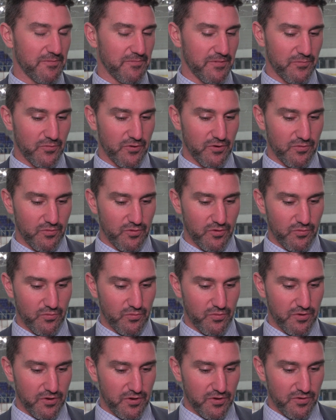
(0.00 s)
I mean,
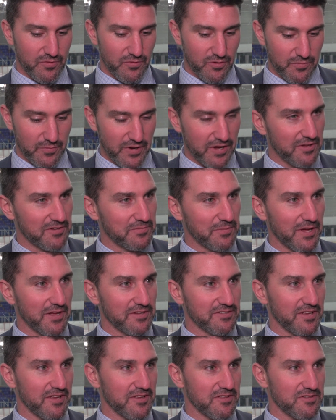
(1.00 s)
we're miles
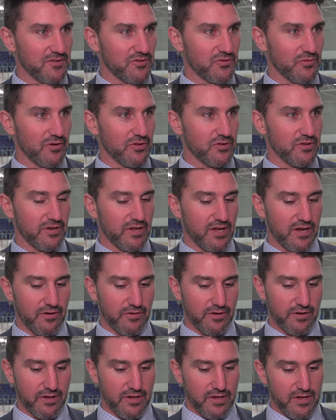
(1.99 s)
past that situation now,
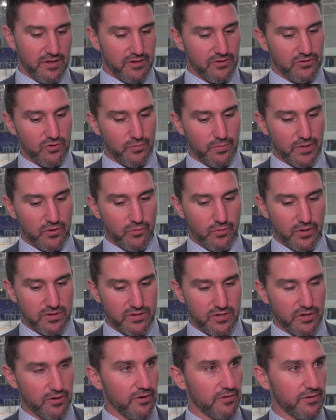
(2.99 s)
and 2 big
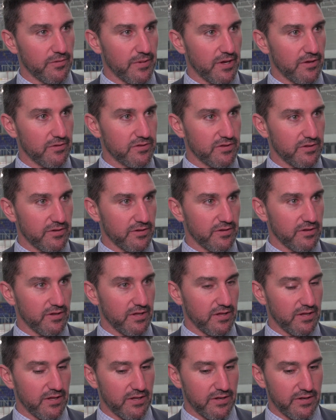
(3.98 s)
wins here on the bounce,
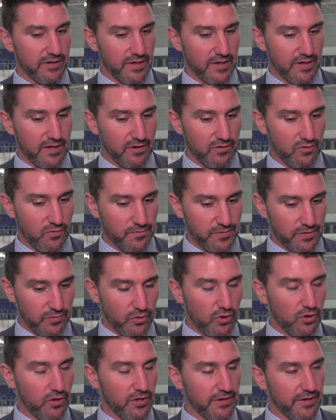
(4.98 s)
and hopefully
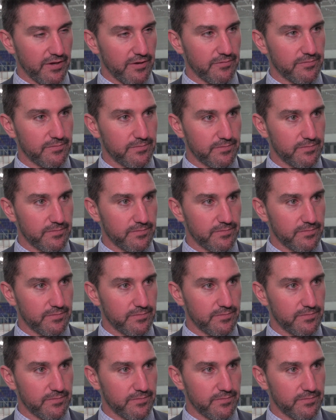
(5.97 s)
rolling now.